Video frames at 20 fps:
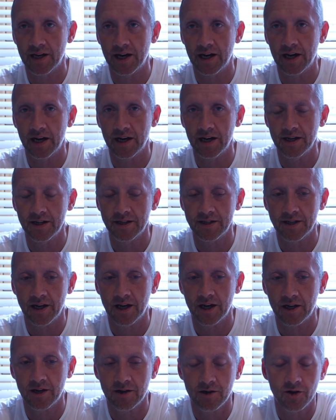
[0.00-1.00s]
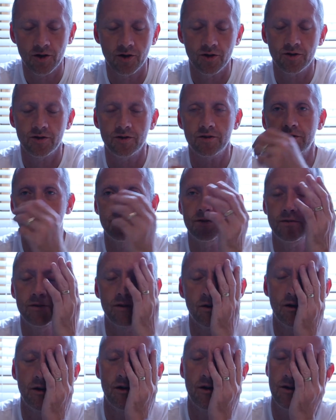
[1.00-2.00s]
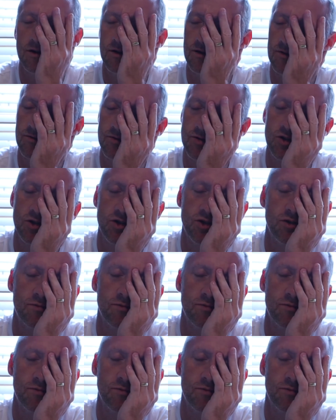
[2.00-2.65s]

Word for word: and I couldn't. Oh, there was just